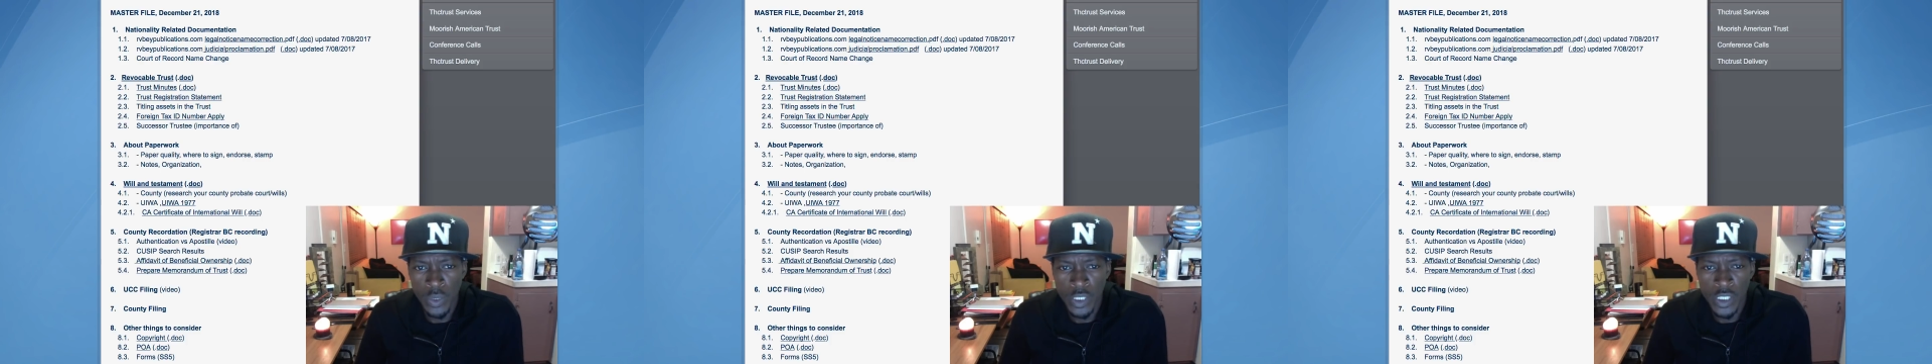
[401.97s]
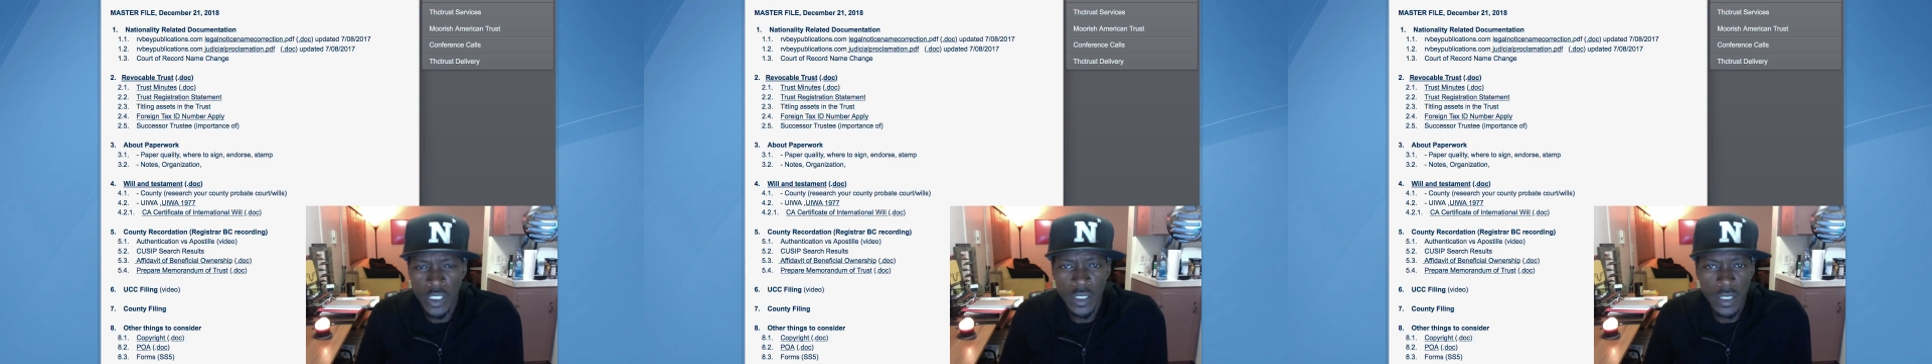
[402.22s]

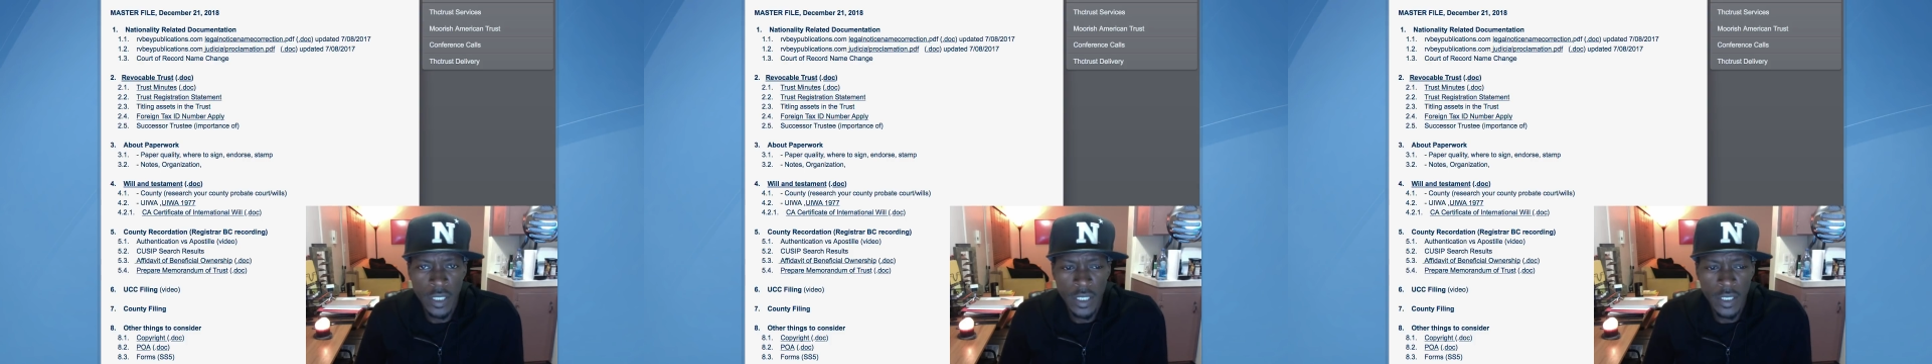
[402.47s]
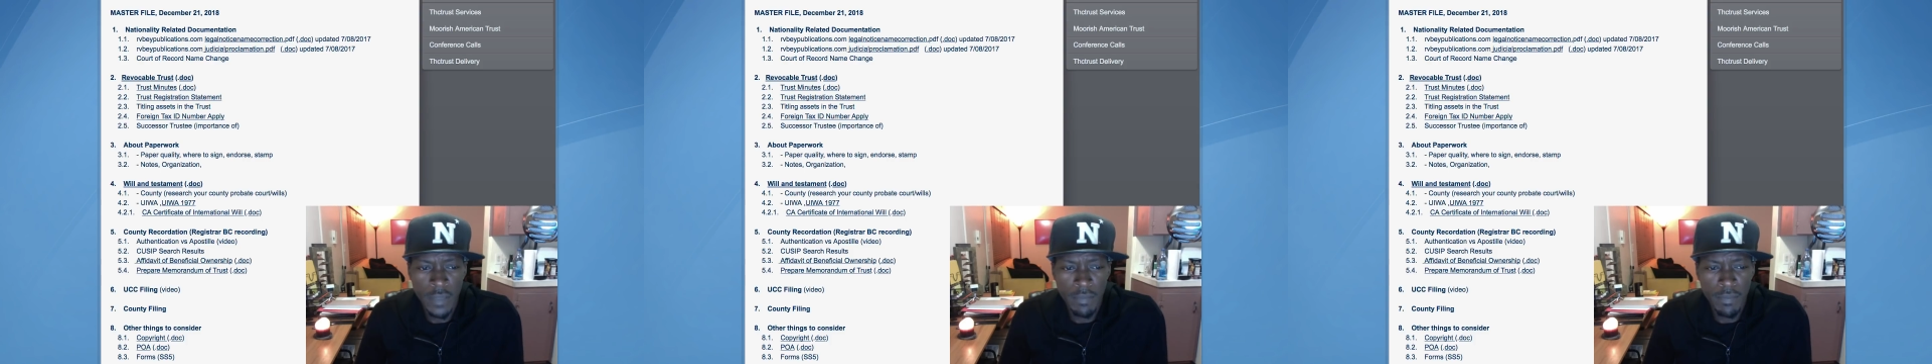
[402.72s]
which
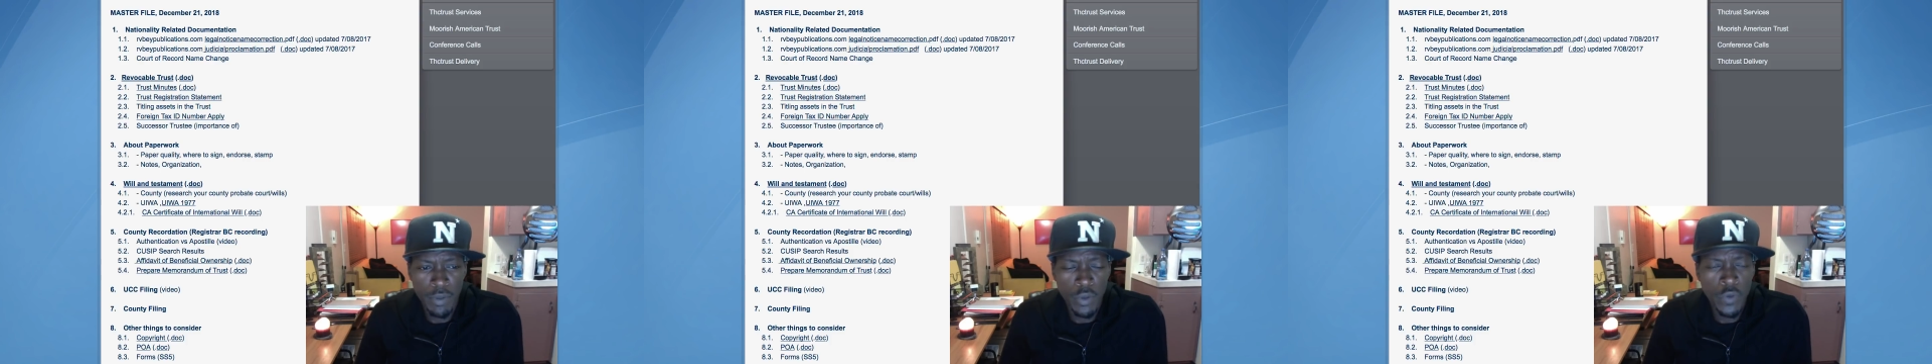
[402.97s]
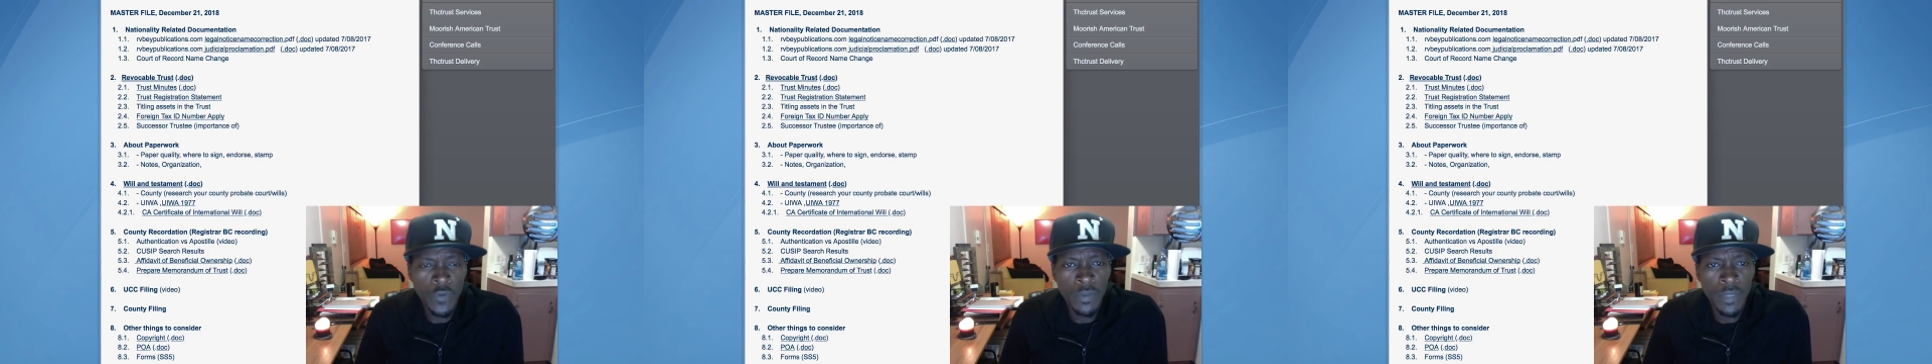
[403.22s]
can
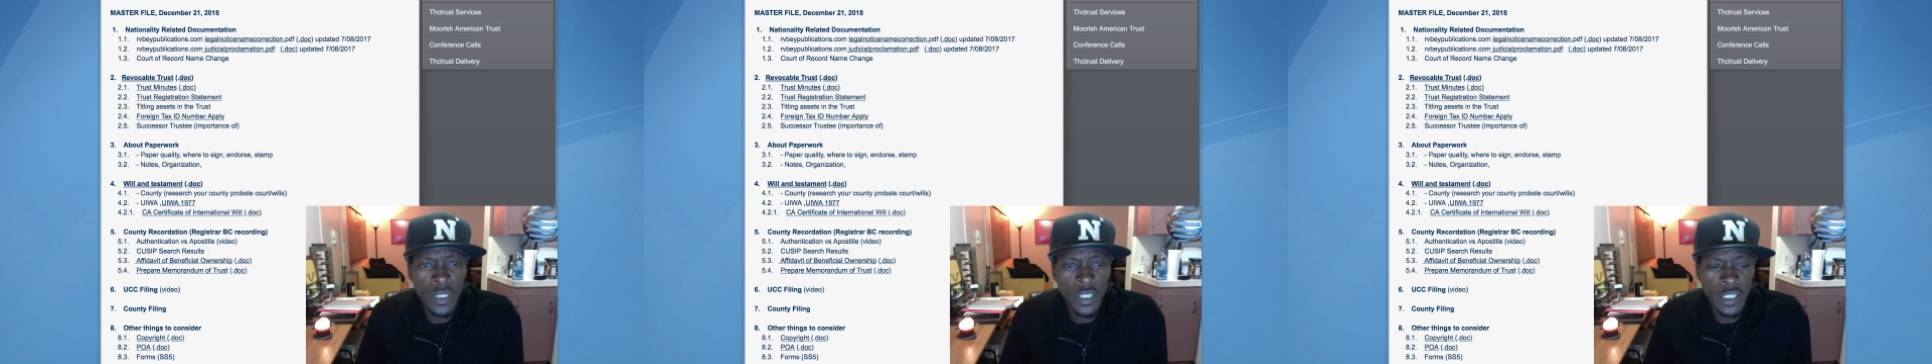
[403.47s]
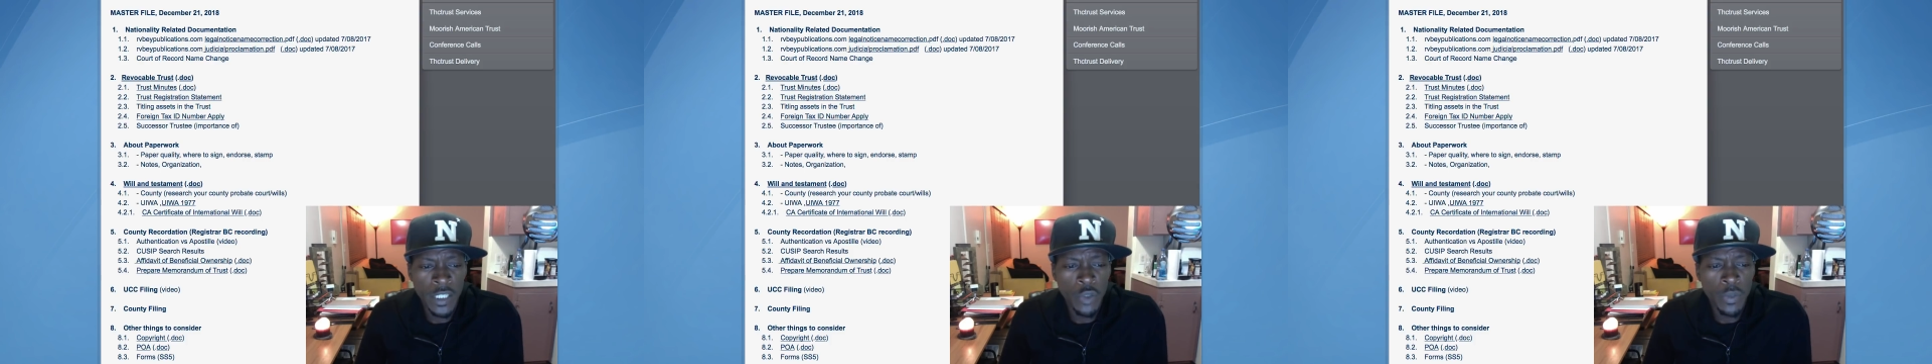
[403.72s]
prove to be
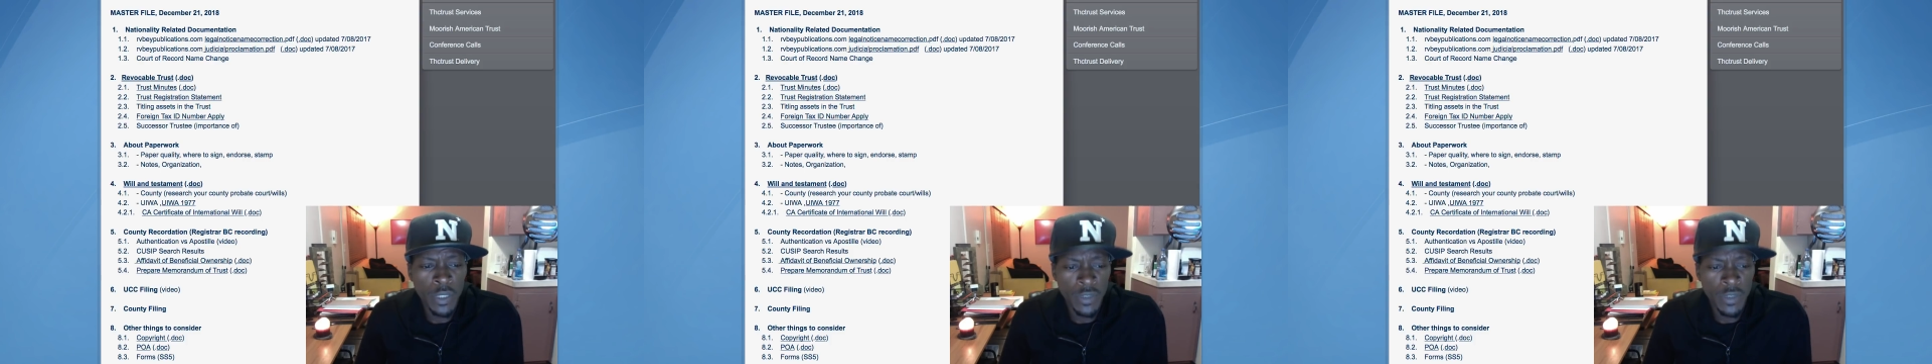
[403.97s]
a little bit